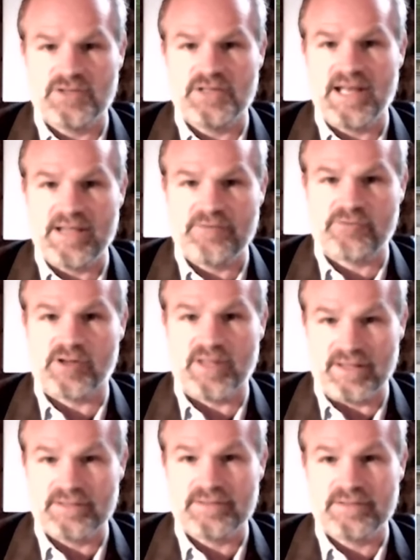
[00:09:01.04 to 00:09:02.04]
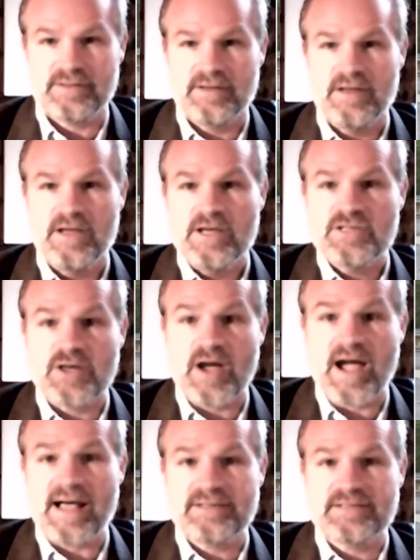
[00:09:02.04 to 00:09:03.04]
deliver this. So
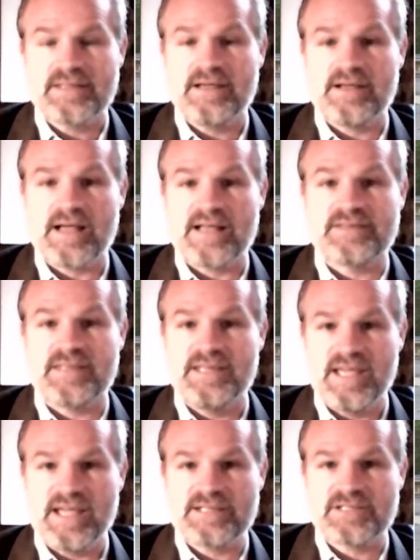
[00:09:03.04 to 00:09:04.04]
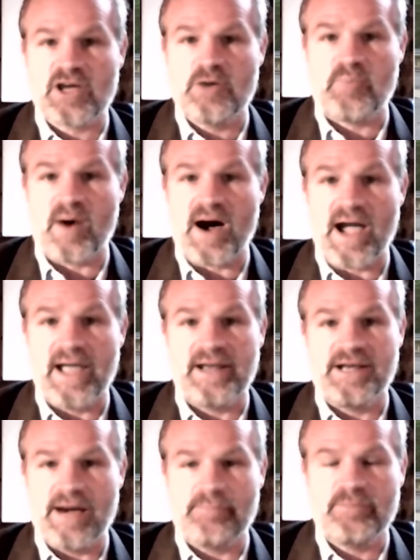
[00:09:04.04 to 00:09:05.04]
as the years go by,
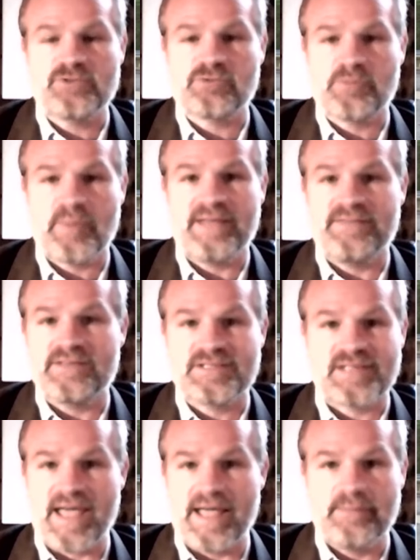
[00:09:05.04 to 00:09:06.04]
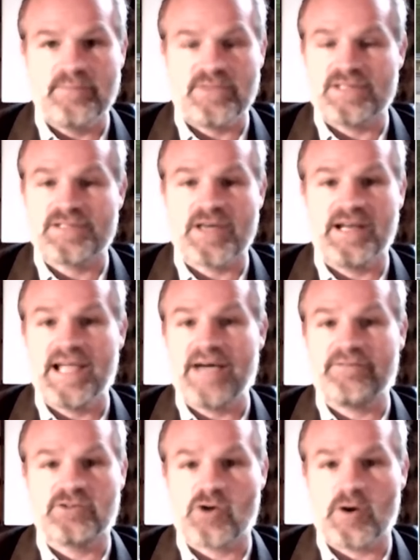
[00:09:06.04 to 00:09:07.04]
numbers remain the same. They certainly
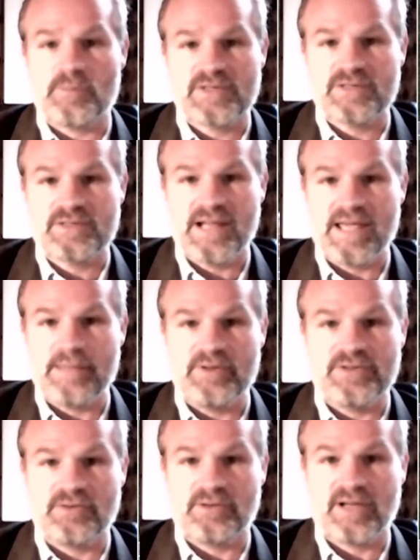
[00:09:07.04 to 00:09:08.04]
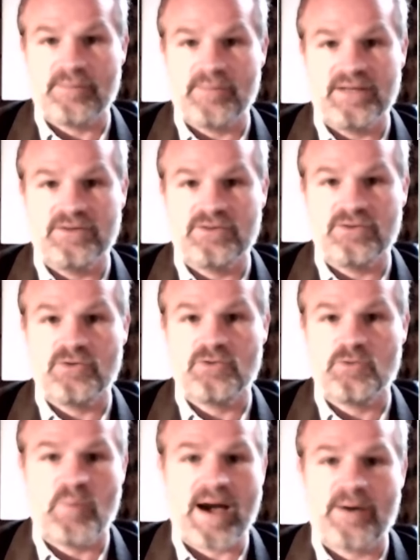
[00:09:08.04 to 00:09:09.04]
haven't dropped since Labour's have come into
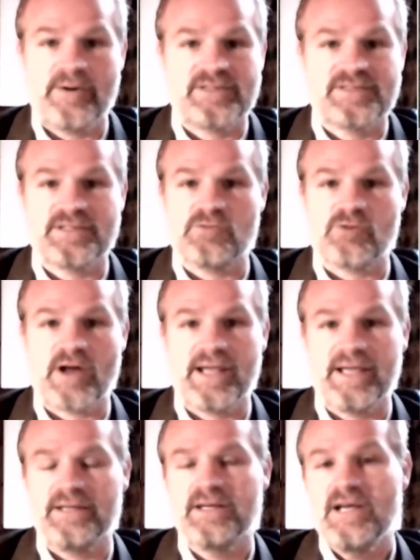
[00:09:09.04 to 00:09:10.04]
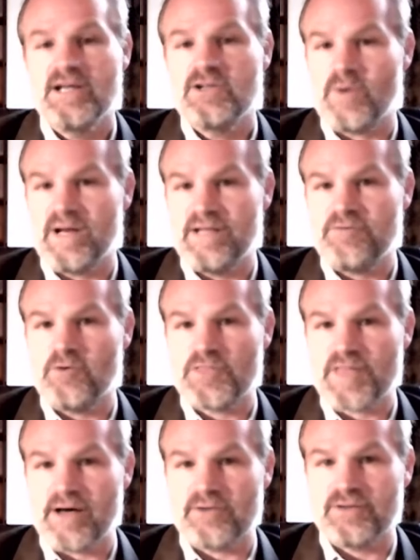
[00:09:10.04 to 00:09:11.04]
power. It's still running at
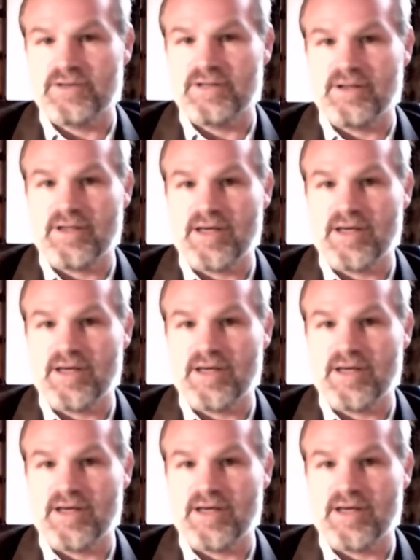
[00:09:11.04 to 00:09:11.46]
24,000